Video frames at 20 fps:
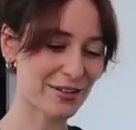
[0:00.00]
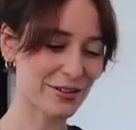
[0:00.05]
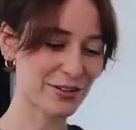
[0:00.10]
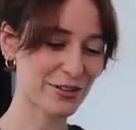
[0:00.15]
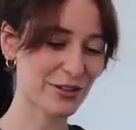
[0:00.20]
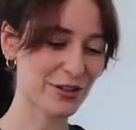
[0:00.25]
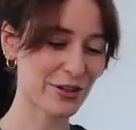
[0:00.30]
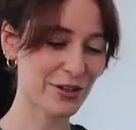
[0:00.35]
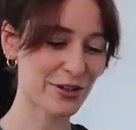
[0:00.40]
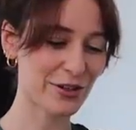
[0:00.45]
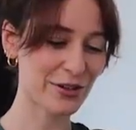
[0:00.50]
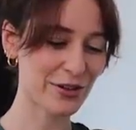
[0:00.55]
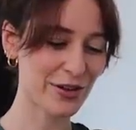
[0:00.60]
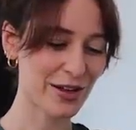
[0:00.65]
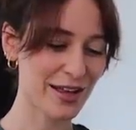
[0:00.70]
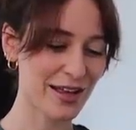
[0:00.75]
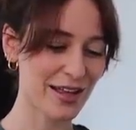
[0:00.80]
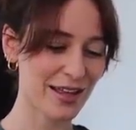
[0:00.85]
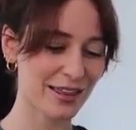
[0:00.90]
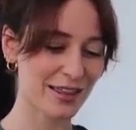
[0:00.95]
I'll show
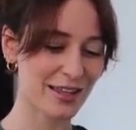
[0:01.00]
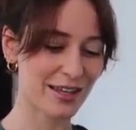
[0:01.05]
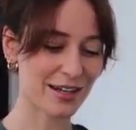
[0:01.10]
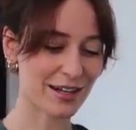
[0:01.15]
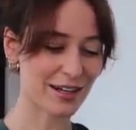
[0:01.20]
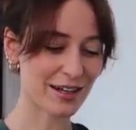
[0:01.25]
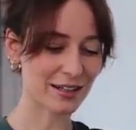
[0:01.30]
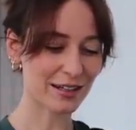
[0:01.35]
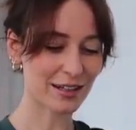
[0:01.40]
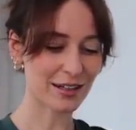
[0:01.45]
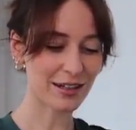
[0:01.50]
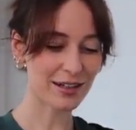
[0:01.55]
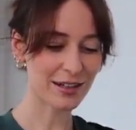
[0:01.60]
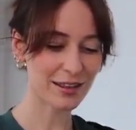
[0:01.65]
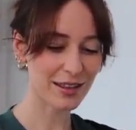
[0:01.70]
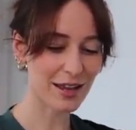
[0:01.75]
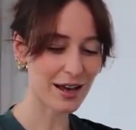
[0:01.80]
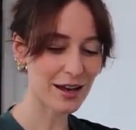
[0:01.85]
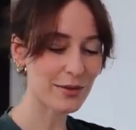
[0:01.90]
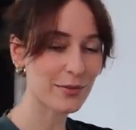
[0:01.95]
you the
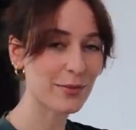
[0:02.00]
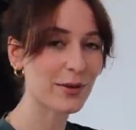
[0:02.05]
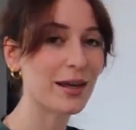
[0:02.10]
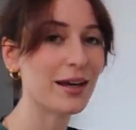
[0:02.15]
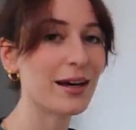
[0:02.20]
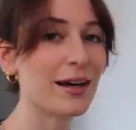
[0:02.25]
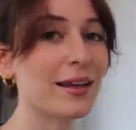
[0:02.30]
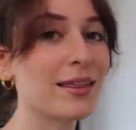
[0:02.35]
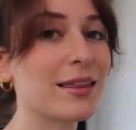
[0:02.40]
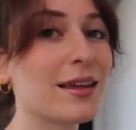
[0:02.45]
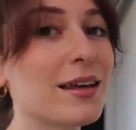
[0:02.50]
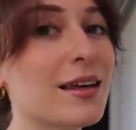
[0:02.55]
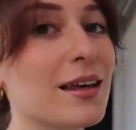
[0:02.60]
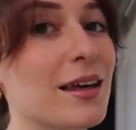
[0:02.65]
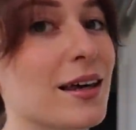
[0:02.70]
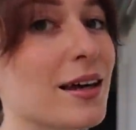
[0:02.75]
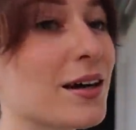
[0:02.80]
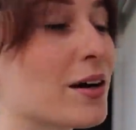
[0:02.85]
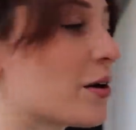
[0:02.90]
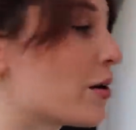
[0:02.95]
color that we are
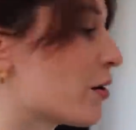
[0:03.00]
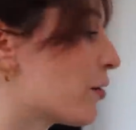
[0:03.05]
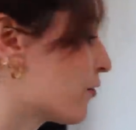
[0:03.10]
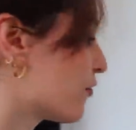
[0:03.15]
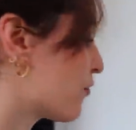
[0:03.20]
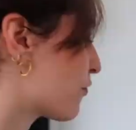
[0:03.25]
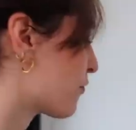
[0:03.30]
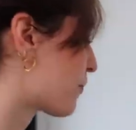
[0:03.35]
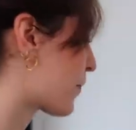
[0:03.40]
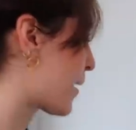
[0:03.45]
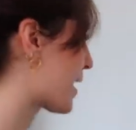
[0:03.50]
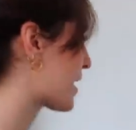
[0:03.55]
thinking of